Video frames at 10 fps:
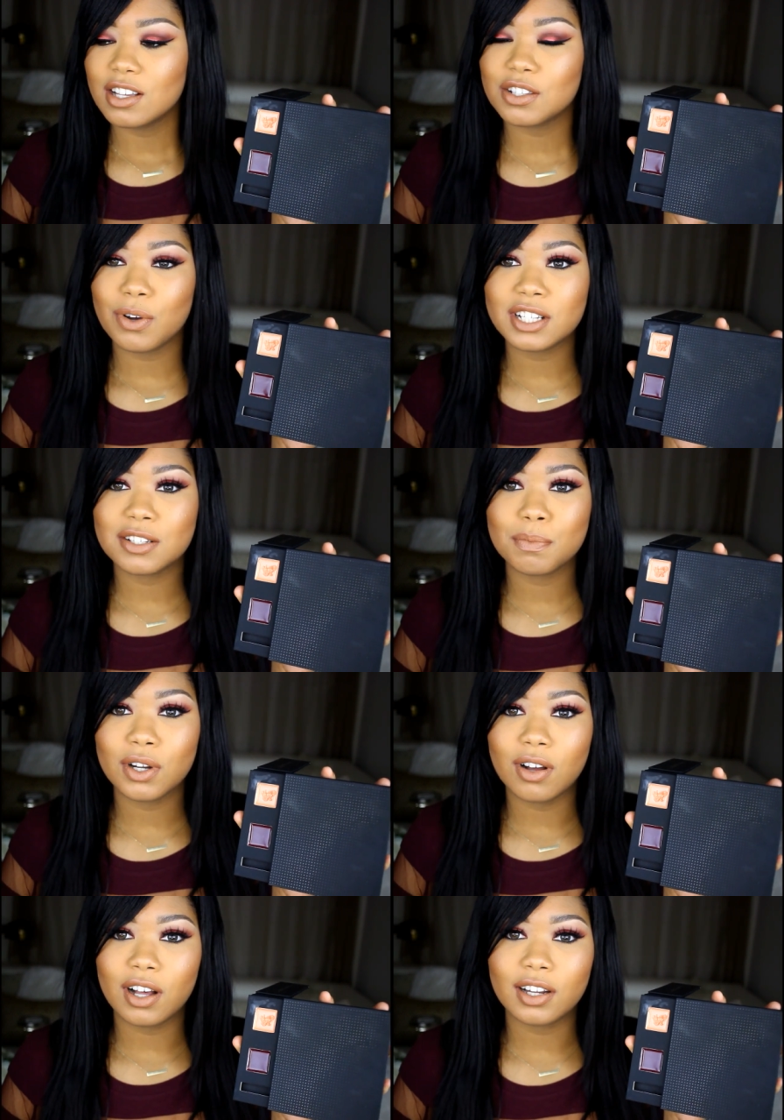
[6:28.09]
So I just
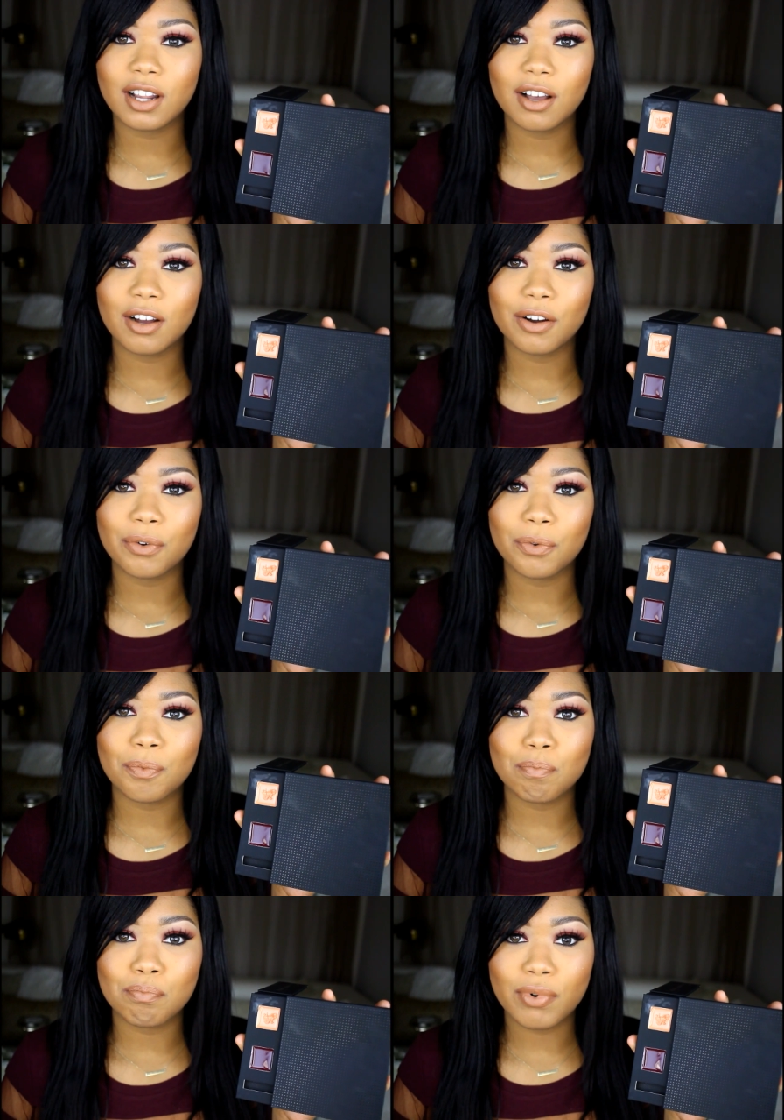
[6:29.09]
put on a
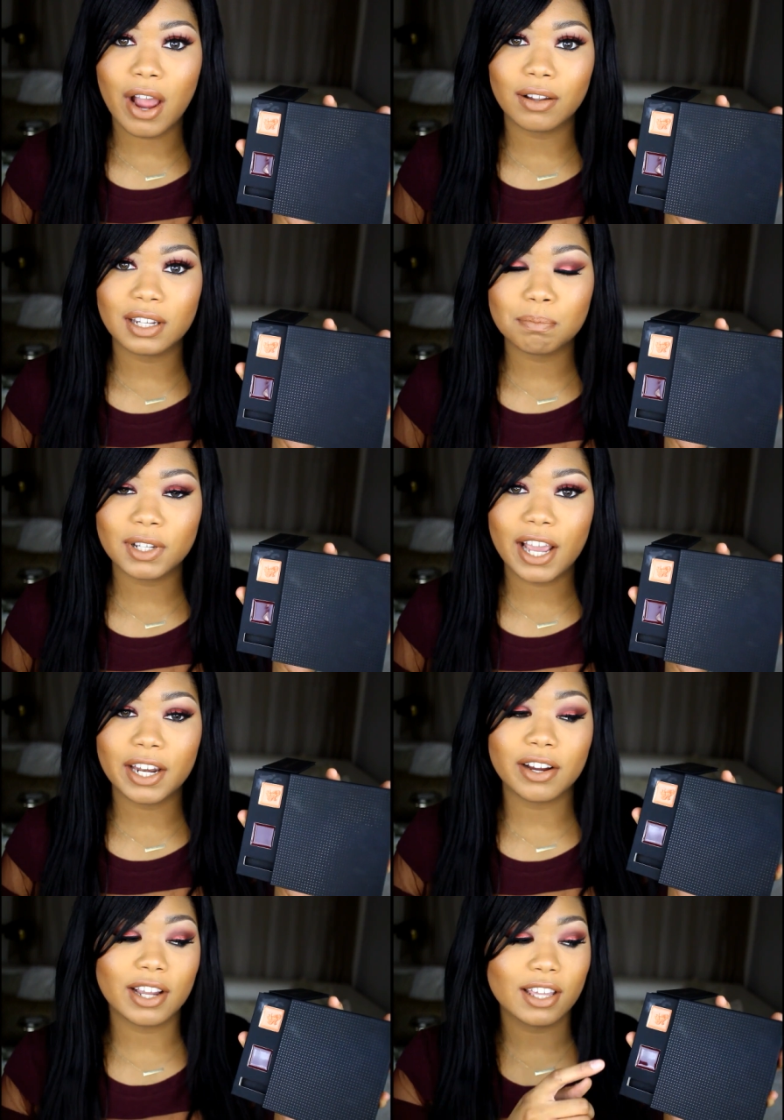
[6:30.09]
brown lip
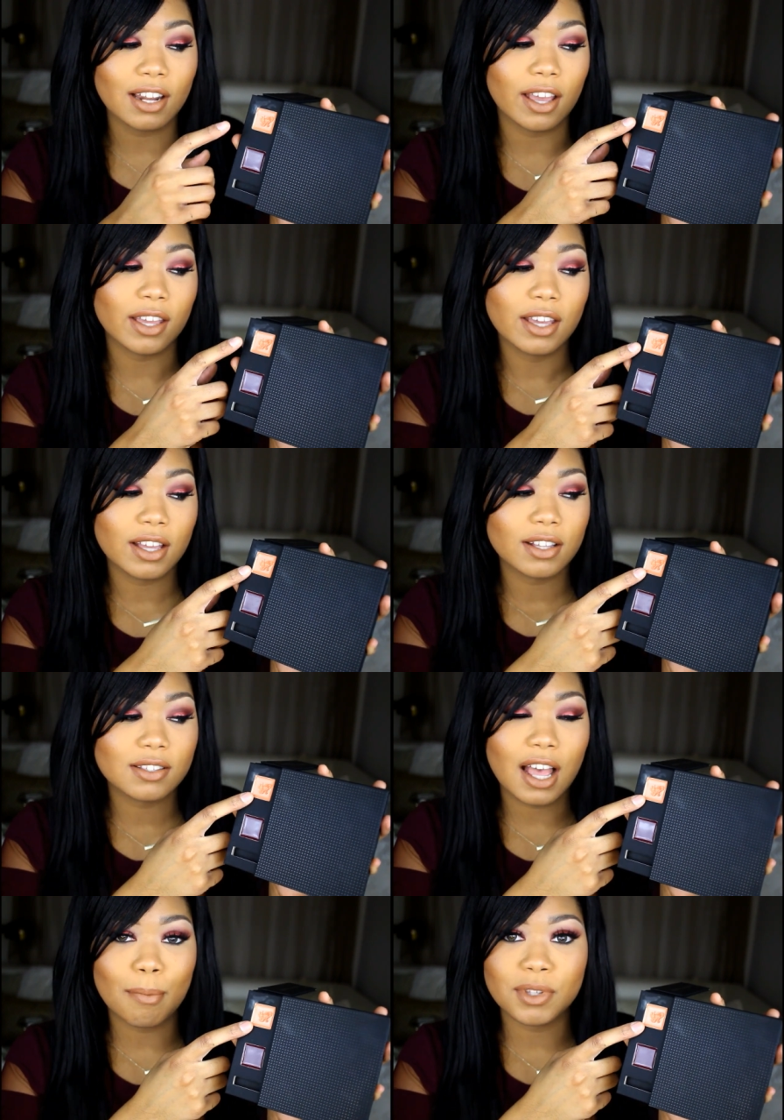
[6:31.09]
liner and I
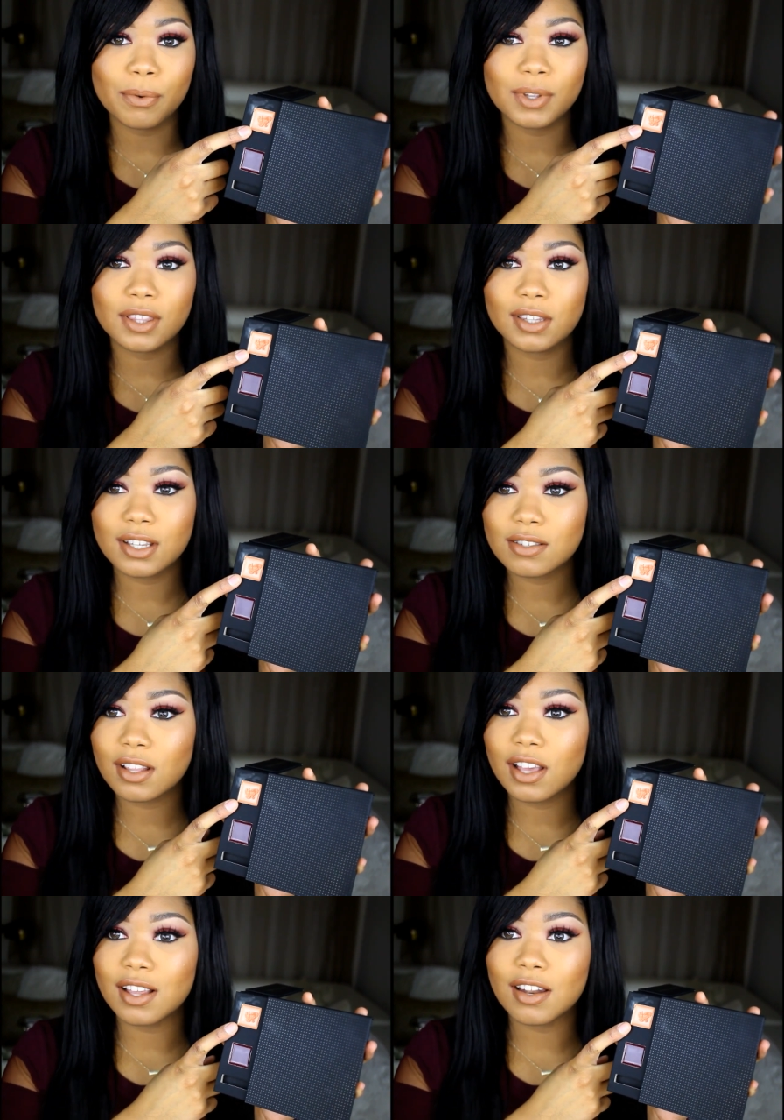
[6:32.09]
topped it with this,
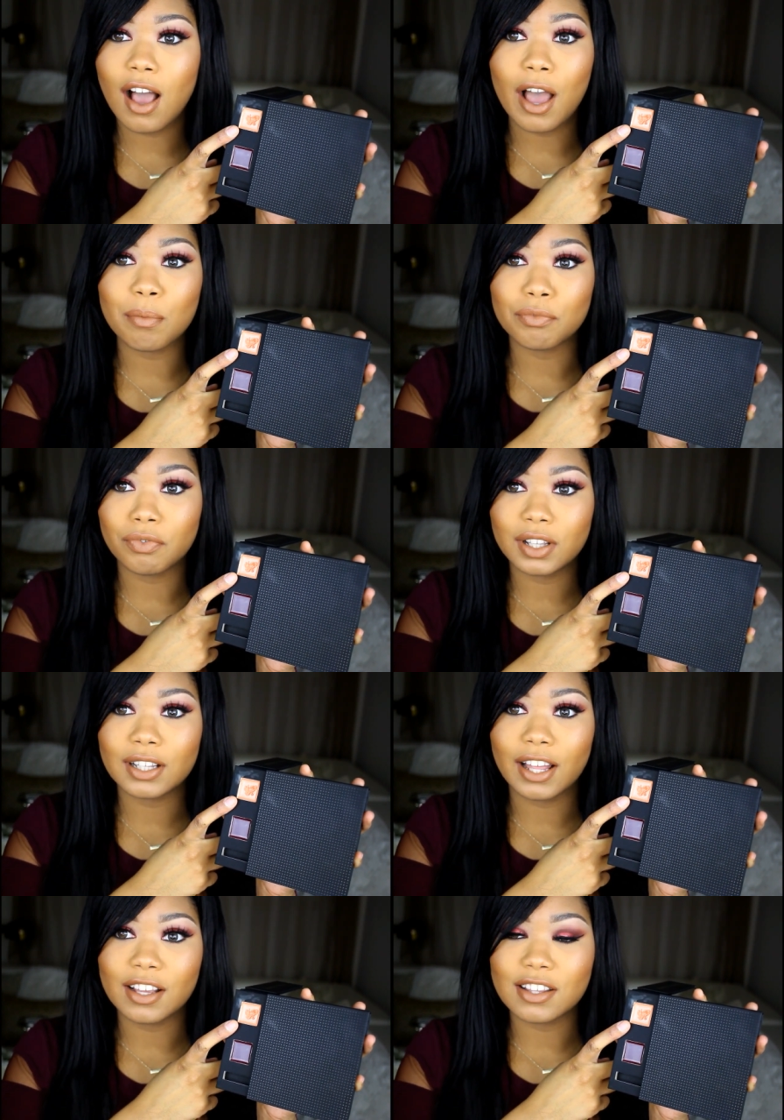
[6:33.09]
and I'm really
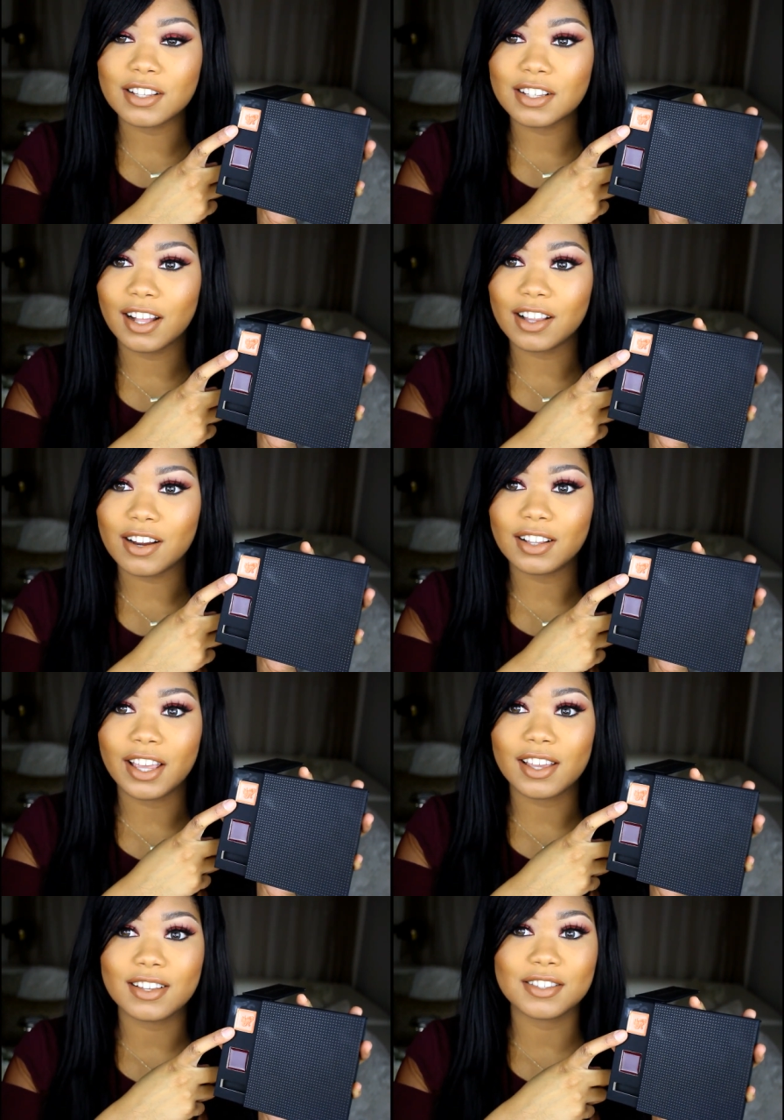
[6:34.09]
liking this color.
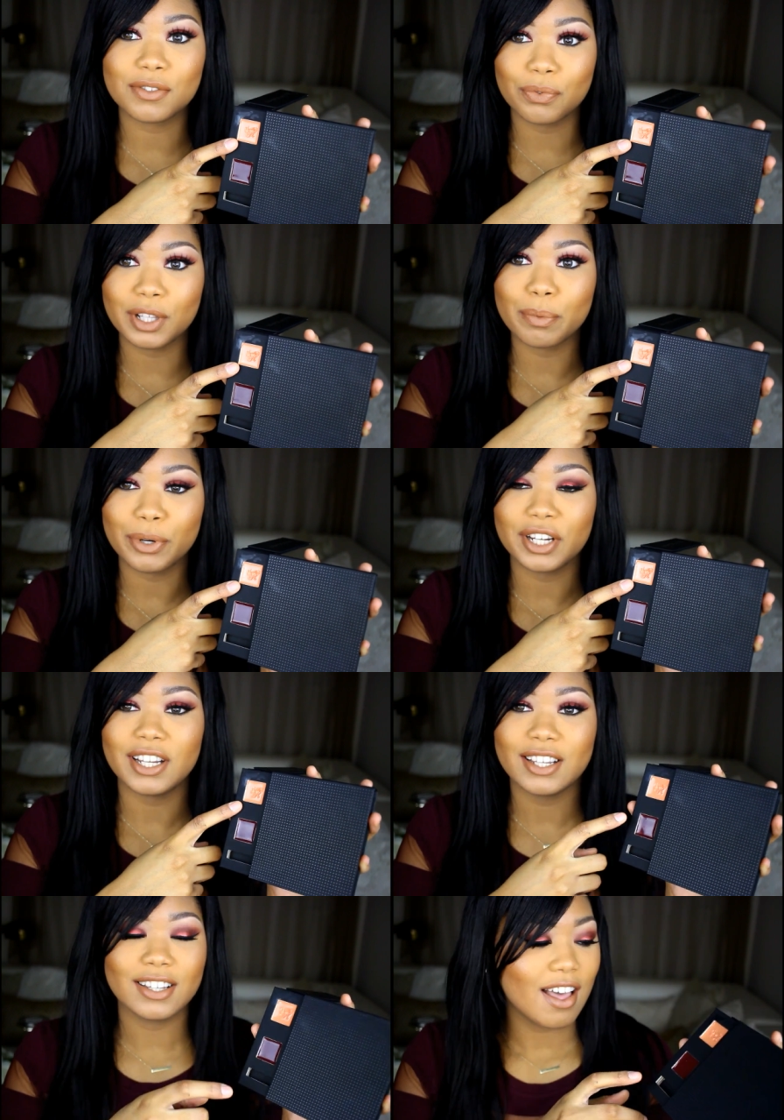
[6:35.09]
Like, it's really pretty.